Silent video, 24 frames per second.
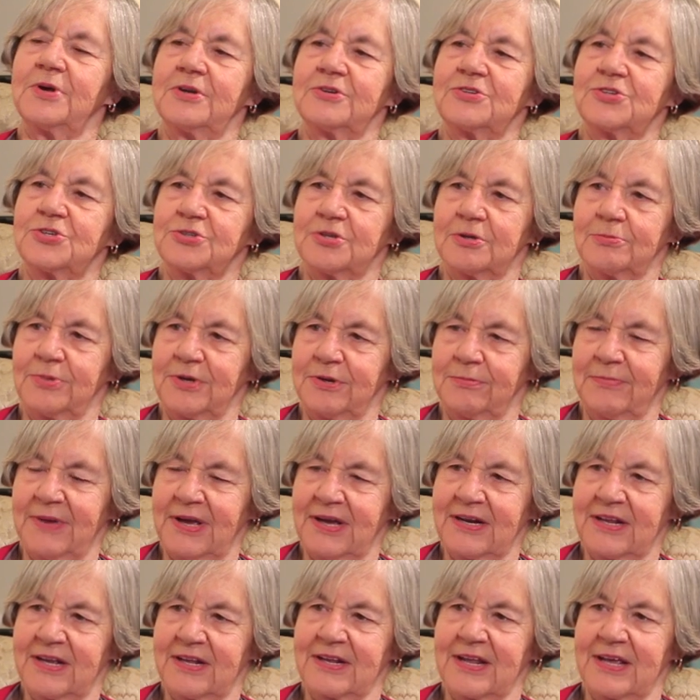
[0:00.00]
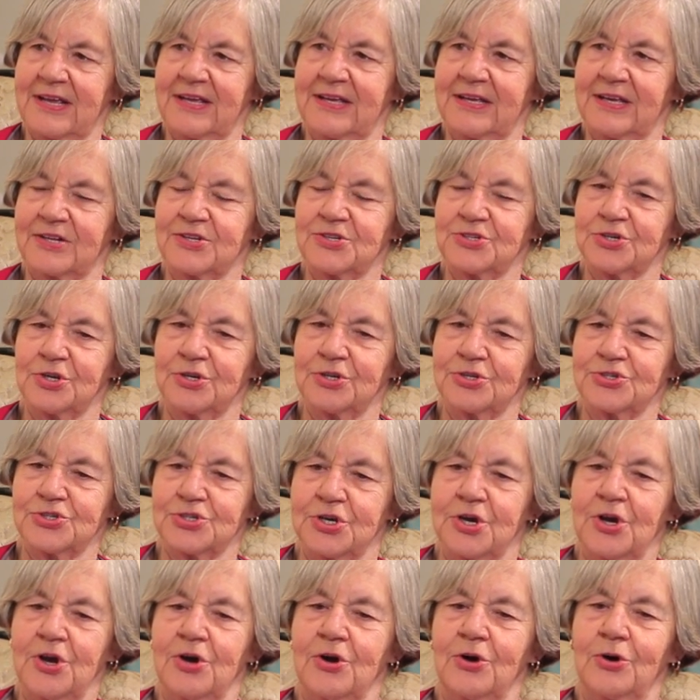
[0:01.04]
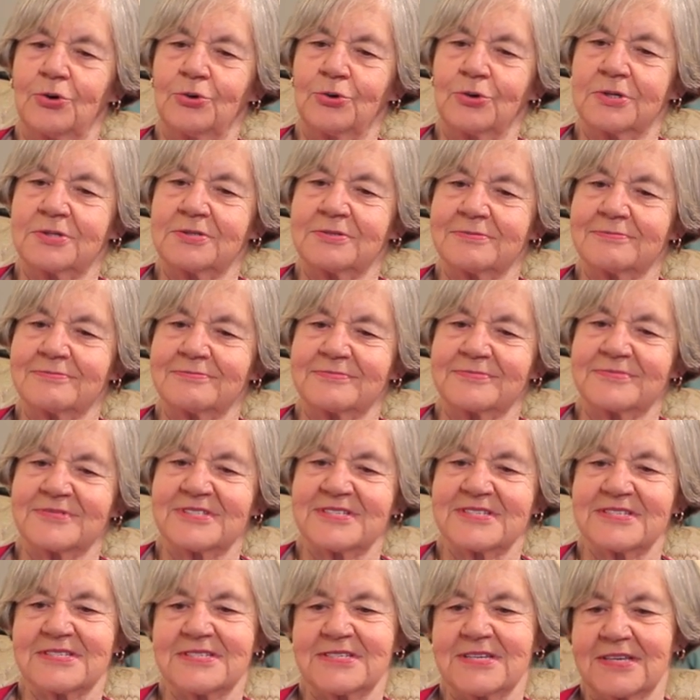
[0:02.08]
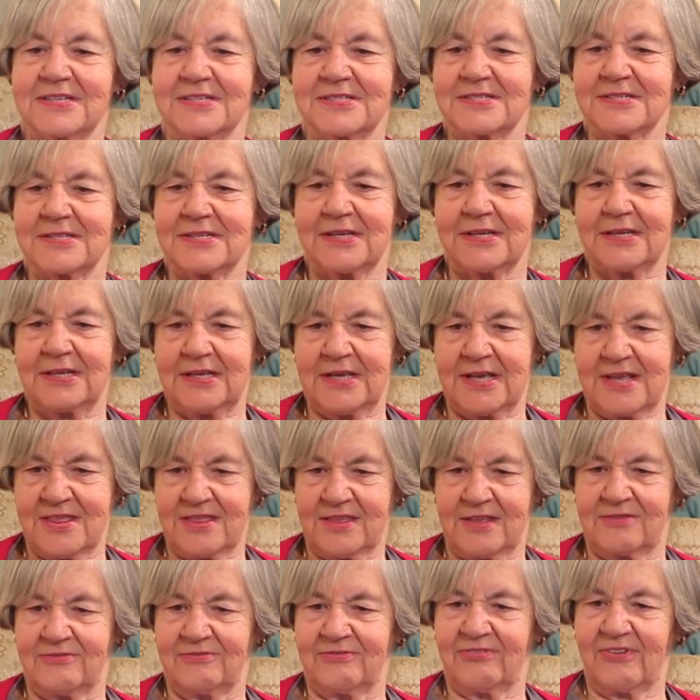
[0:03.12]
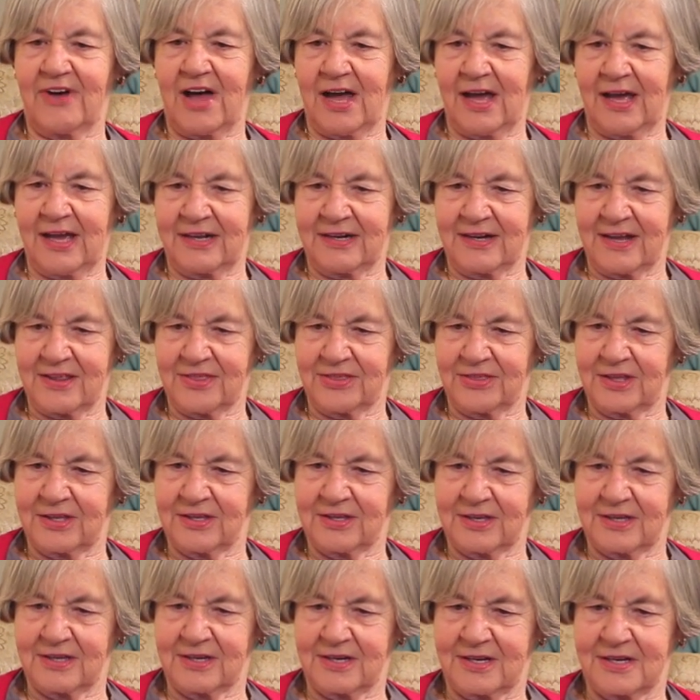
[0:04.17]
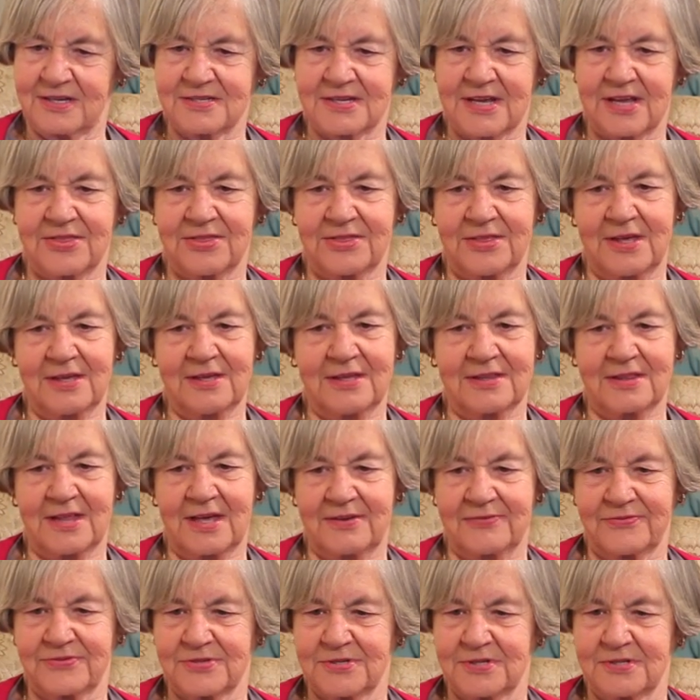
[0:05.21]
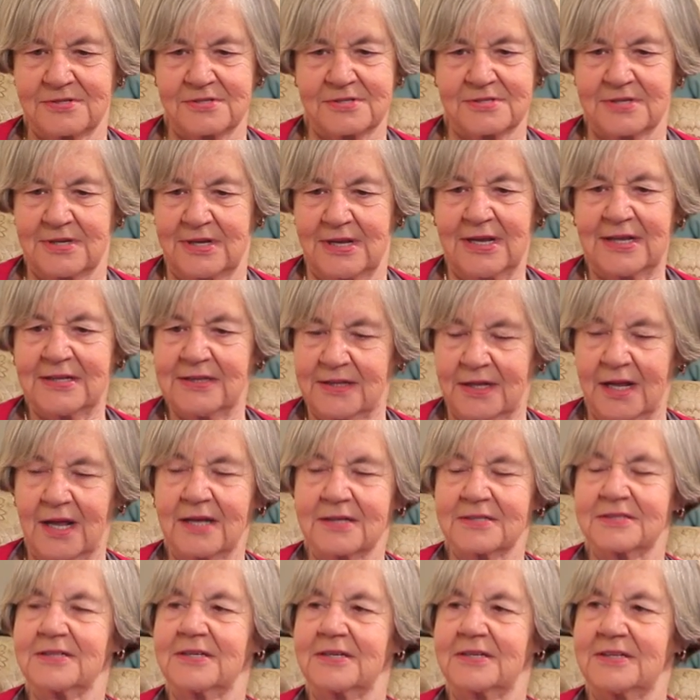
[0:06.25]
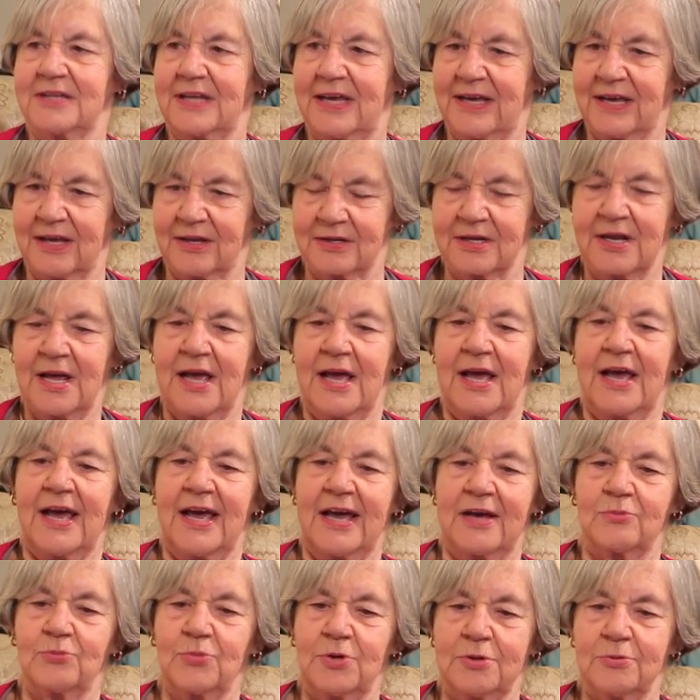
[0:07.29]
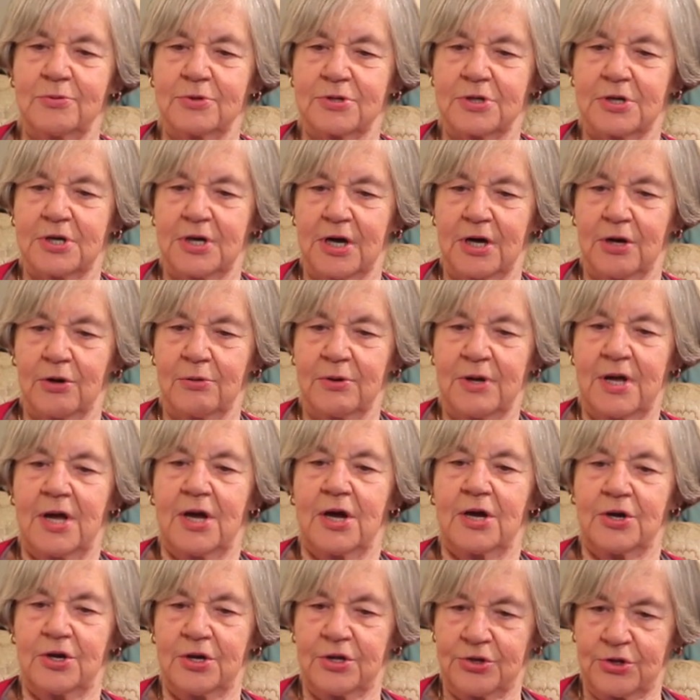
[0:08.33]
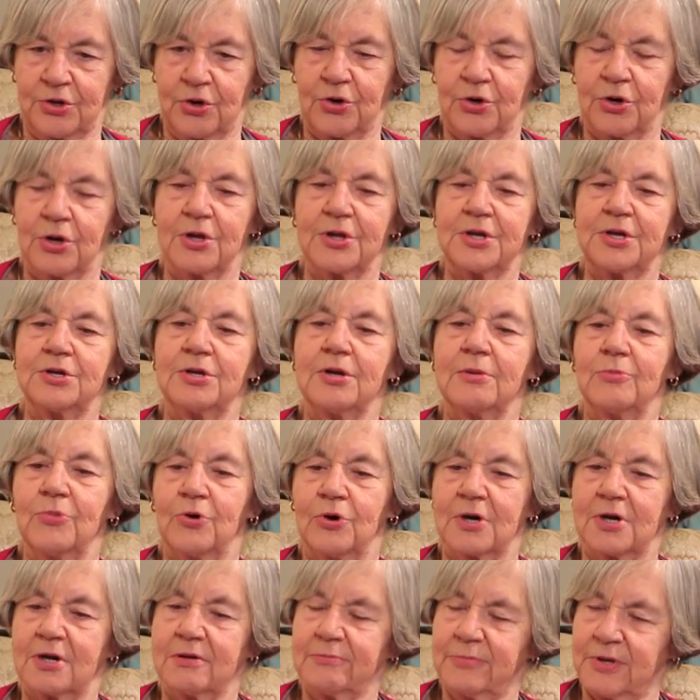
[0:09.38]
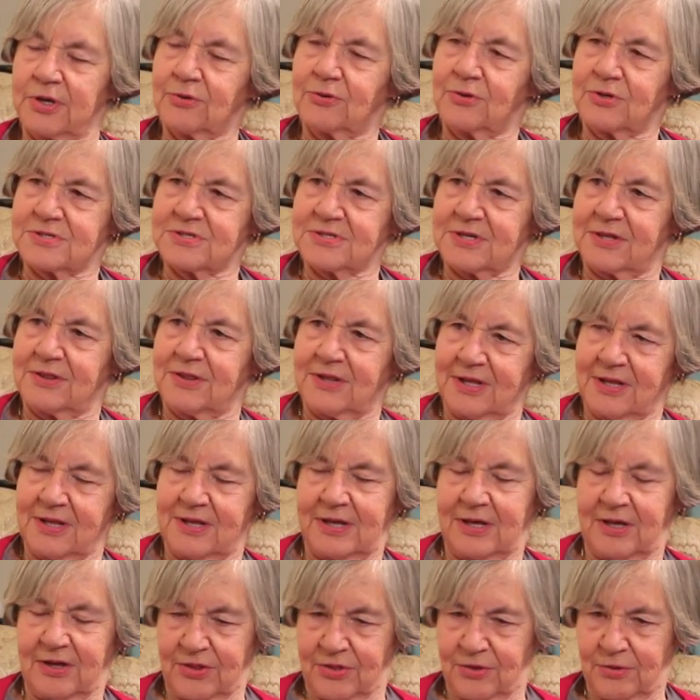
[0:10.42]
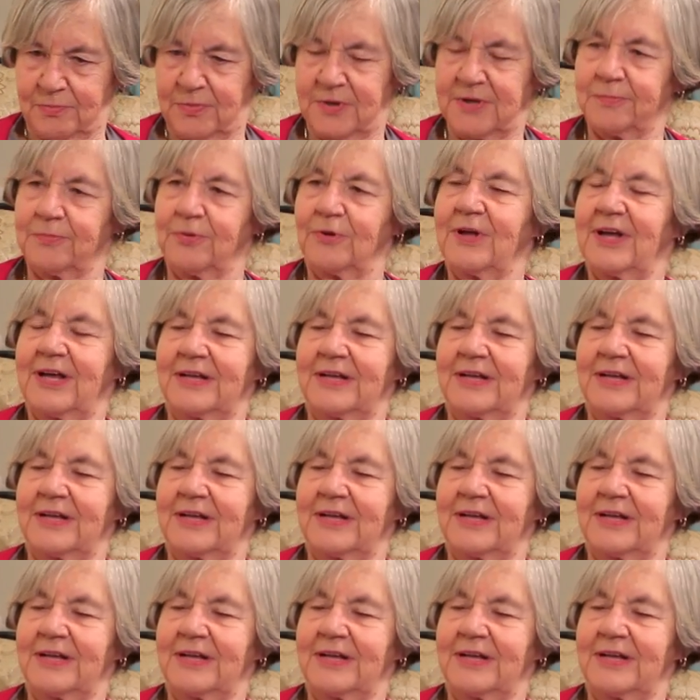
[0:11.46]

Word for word: moved? We, we met at a, a, church on 60th and Vine, I think it is. I think uh -huh. they've since knocked it down. And we would go in early in the morning because then the other people